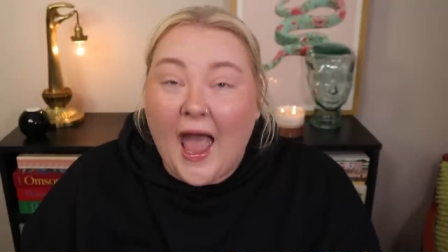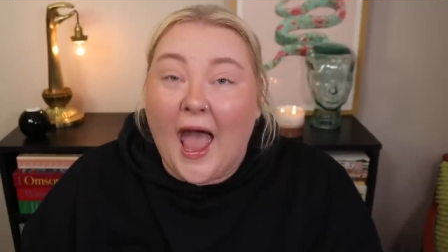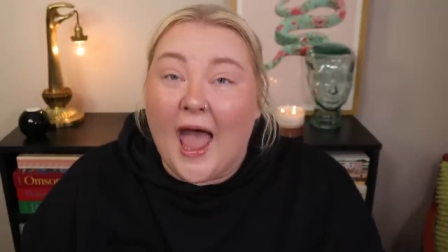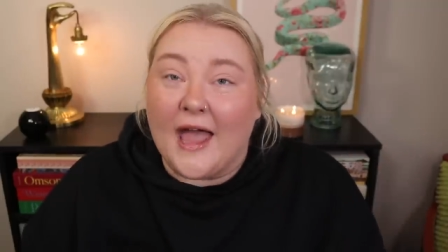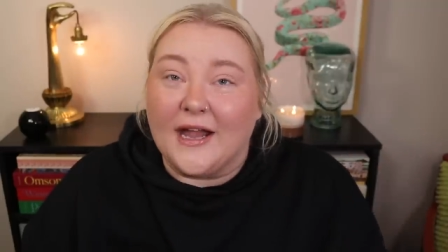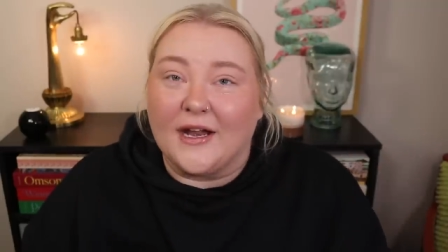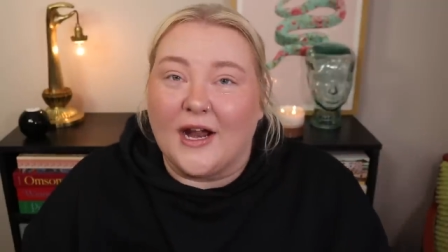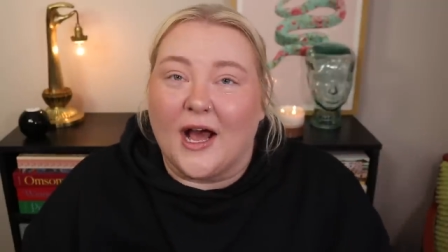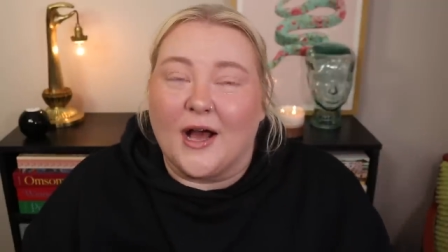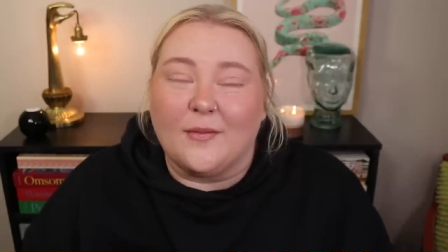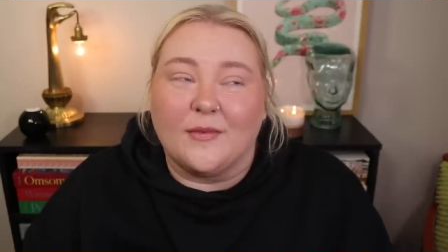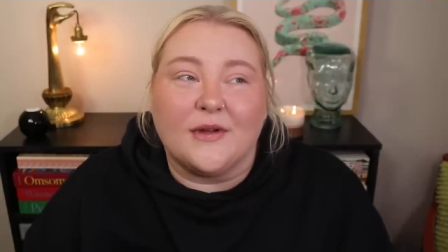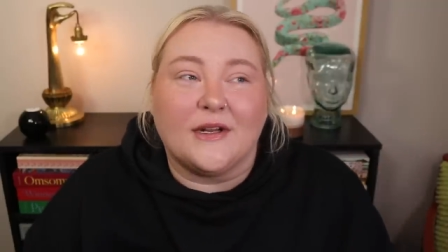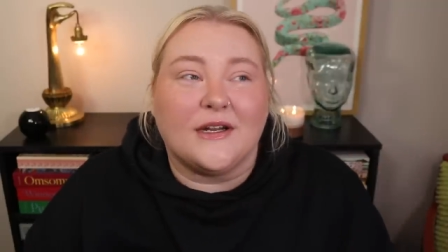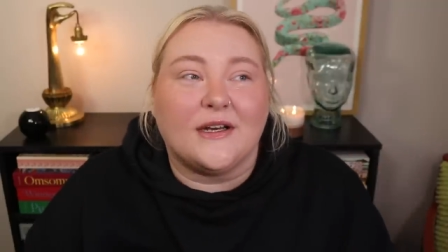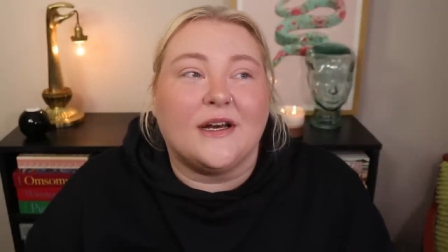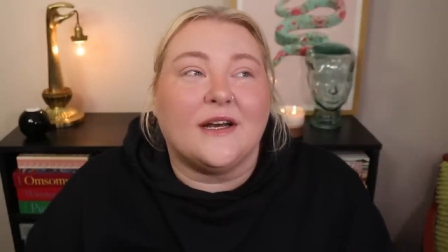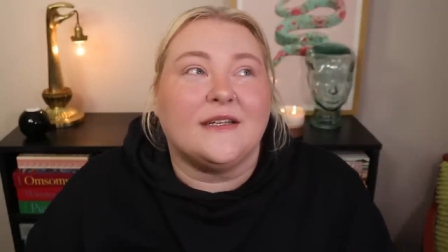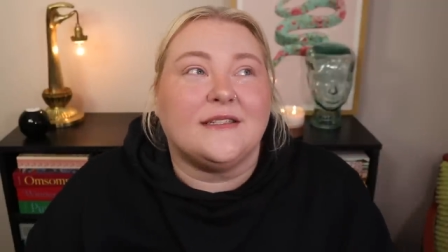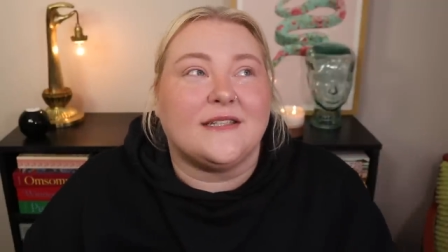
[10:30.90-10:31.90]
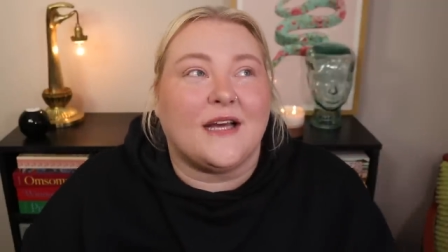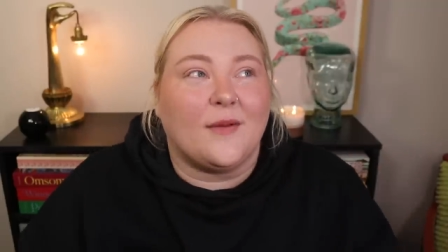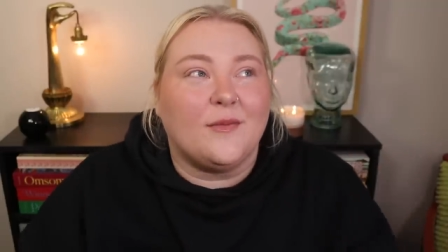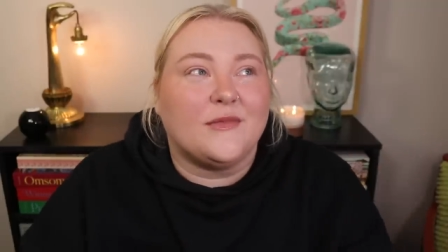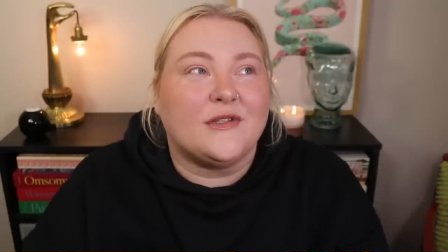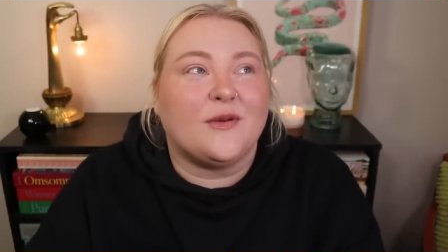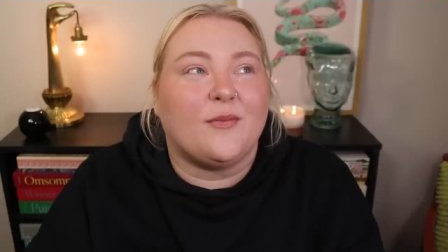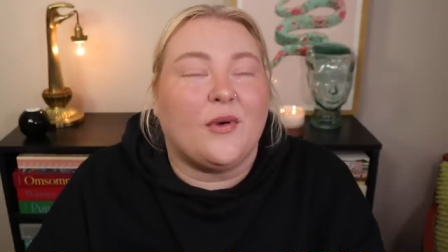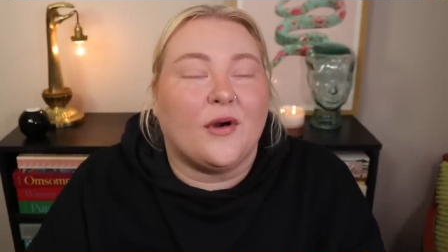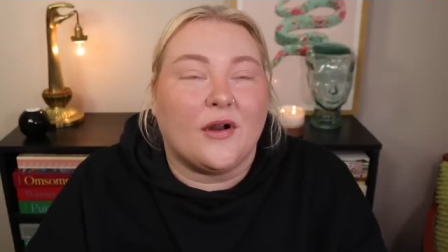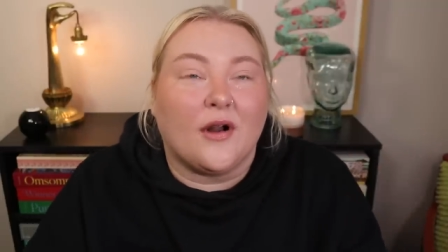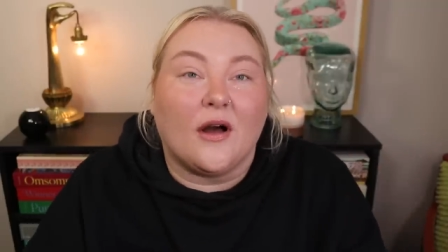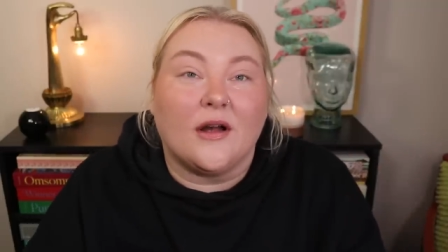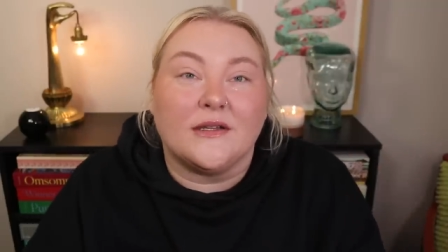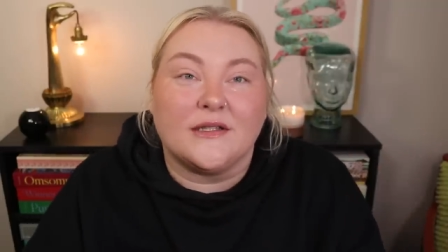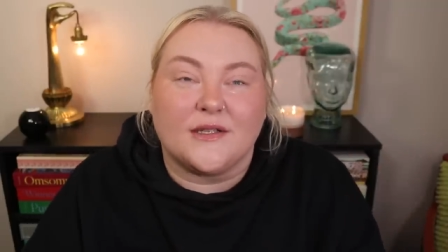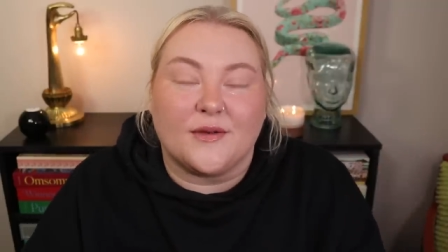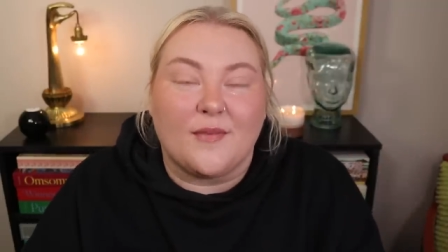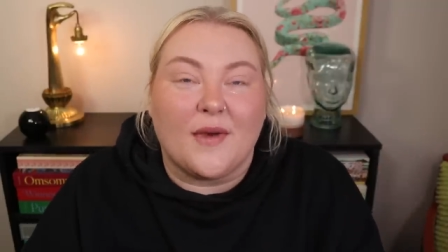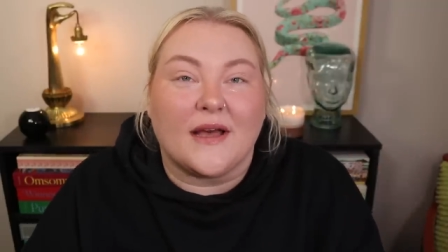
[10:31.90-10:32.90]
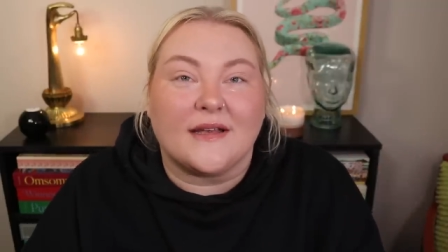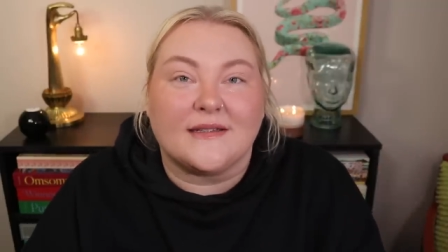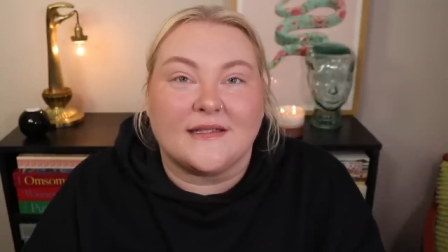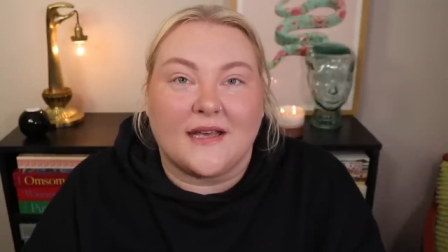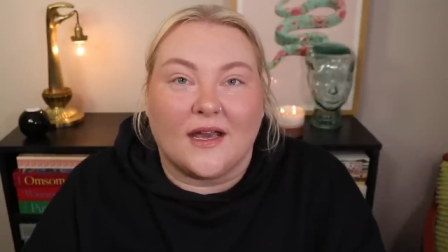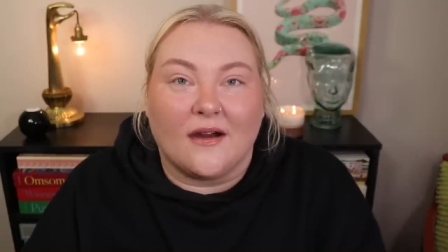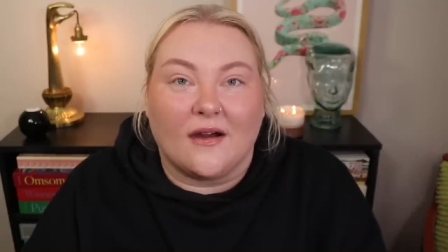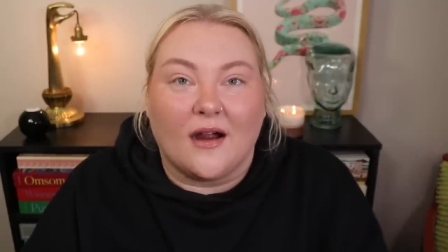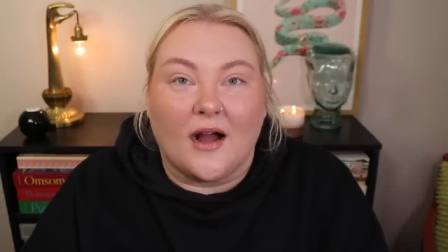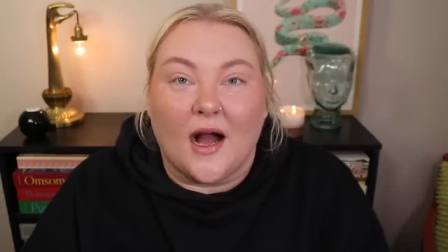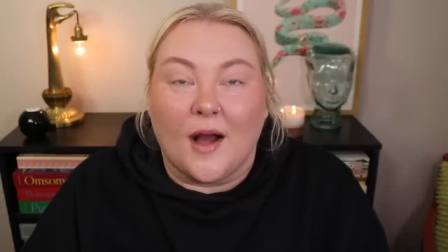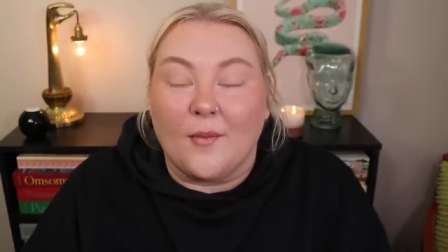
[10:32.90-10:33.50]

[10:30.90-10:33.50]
and I'm gonna attempt to put on some mascara.